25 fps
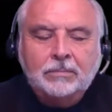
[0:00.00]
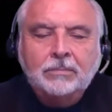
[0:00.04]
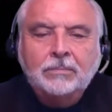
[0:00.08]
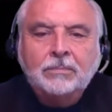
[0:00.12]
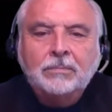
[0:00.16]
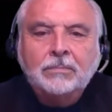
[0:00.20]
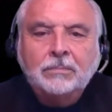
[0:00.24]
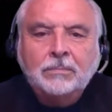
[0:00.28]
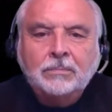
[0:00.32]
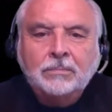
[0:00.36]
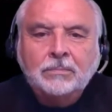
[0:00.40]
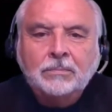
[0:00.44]

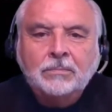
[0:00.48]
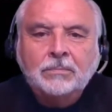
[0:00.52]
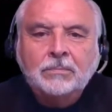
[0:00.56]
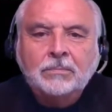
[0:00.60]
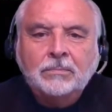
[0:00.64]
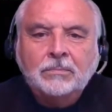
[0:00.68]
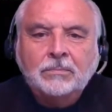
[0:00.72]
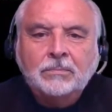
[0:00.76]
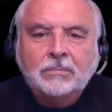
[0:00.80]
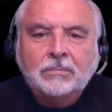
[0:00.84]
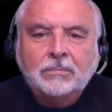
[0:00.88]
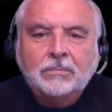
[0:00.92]

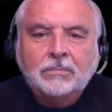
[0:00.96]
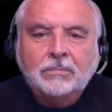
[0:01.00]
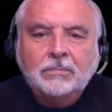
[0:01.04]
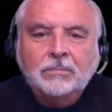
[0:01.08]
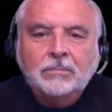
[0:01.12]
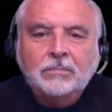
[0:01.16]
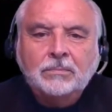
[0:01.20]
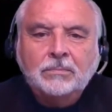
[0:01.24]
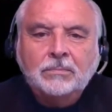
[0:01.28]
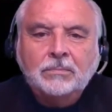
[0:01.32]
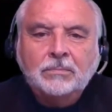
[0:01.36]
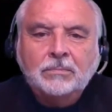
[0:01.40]

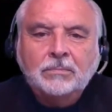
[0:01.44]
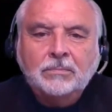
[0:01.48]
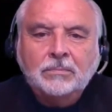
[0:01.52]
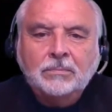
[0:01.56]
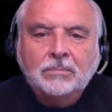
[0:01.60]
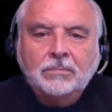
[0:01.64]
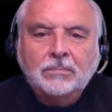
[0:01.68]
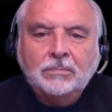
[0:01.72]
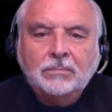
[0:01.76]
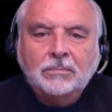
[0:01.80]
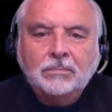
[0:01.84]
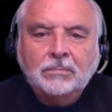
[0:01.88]

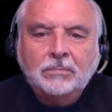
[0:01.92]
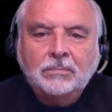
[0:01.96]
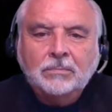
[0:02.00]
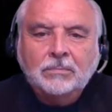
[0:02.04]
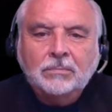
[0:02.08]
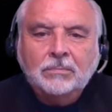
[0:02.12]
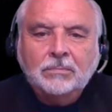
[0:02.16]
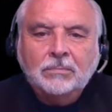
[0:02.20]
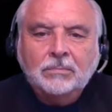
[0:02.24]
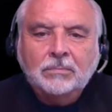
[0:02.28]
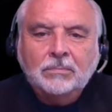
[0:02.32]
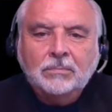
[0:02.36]

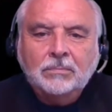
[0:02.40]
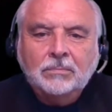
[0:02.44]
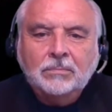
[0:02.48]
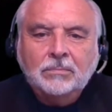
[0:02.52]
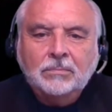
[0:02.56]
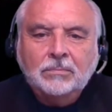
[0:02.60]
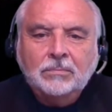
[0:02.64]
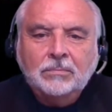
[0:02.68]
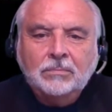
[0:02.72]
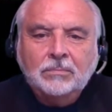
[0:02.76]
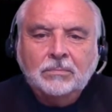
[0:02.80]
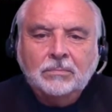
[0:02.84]

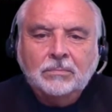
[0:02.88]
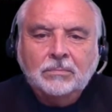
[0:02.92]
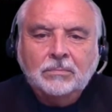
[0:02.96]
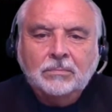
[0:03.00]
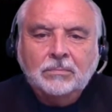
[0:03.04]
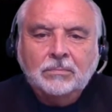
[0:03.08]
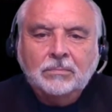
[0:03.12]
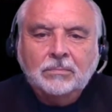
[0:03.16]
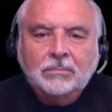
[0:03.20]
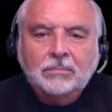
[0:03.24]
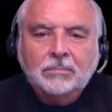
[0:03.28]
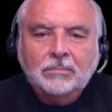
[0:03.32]

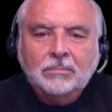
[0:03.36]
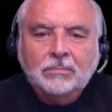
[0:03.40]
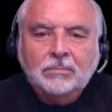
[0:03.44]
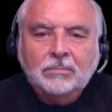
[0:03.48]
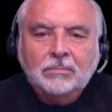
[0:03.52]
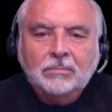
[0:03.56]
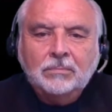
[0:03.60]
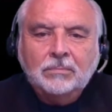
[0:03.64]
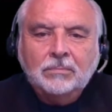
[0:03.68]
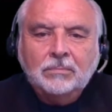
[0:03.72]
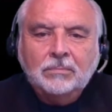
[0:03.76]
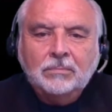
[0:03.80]

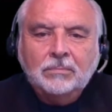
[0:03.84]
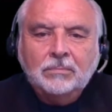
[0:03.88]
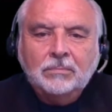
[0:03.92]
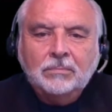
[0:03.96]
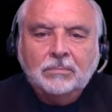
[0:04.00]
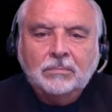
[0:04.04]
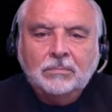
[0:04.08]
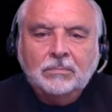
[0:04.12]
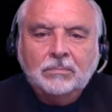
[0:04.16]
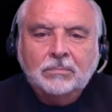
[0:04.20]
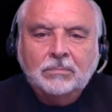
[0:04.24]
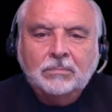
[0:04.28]

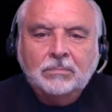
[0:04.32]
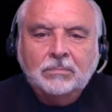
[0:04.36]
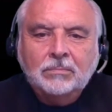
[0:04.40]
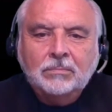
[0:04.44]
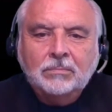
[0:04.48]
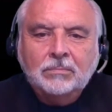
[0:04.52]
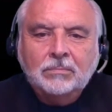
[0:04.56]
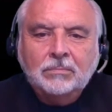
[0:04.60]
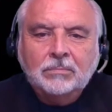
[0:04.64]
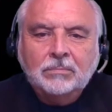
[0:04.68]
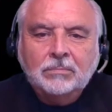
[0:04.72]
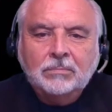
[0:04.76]

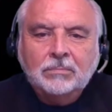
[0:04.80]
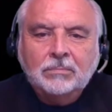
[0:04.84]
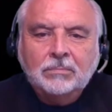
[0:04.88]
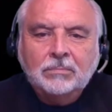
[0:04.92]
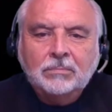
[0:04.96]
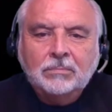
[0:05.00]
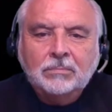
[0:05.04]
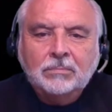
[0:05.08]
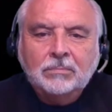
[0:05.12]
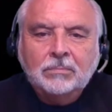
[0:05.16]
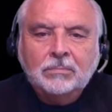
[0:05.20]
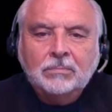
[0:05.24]

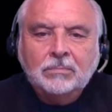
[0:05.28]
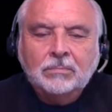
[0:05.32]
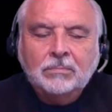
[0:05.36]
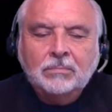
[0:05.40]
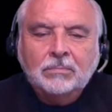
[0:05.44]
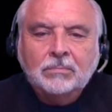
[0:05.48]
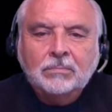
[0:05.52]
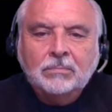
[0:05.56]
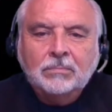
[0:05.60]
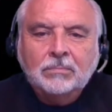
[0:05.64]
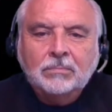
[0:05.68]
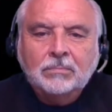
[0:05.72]

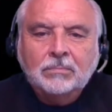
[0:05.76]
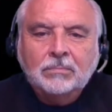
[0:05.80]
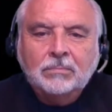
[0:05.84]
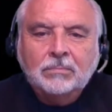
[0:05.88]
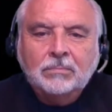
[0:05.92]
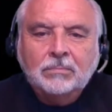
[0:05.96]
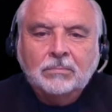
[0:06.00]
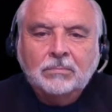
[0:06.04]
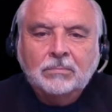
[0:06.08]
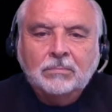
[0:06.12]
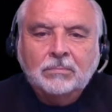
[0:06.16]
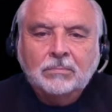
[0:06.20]

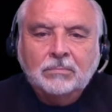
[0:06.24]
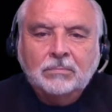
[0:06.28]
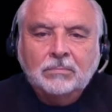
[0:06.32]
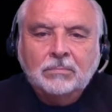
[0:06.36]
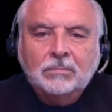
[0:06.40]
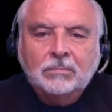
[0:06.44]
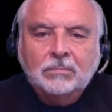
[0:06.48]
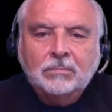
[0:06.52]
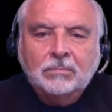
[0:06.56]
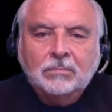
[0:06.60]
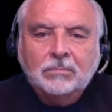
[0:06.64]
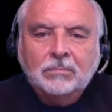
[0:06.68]

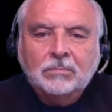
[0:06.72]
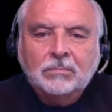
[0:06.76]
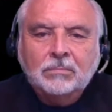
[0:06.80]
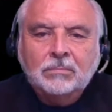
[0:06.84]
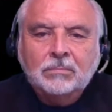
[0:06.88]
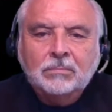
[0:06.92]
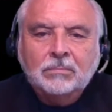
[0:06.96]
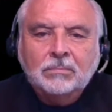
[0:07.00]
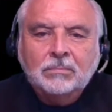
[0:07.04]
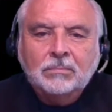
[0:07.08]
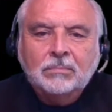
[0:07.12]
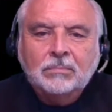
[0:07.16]

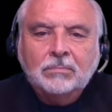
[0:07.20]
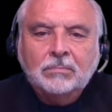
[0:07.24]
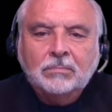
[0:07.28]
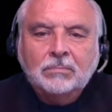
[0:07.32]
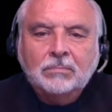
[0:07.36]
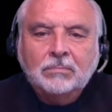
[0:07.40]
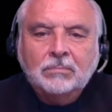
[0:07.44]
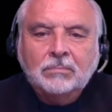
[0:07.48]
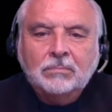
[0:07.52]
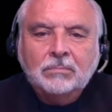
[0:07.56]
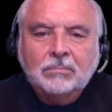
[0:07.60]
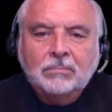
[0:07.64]

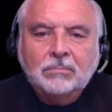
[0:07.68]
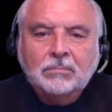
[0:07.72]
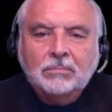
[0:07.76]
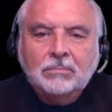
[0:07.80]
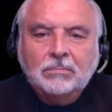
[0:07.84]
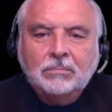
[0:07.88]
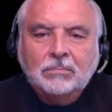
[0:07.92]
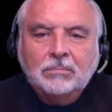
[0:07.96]
[no speech]